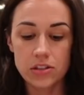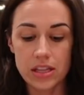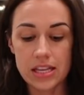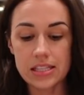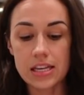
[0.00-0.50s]
So
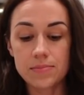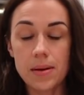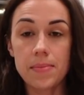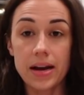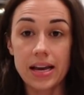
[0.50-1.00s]
this is my
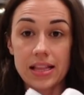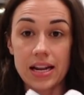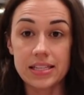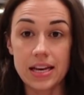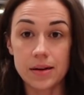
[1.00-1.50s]
bucket that
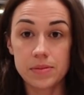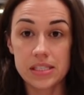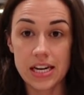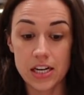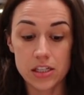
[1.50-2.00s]
I take
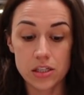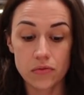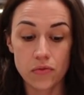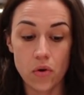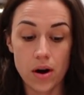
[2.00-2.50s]
upstairs
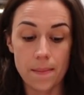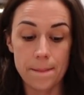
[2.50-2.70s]
for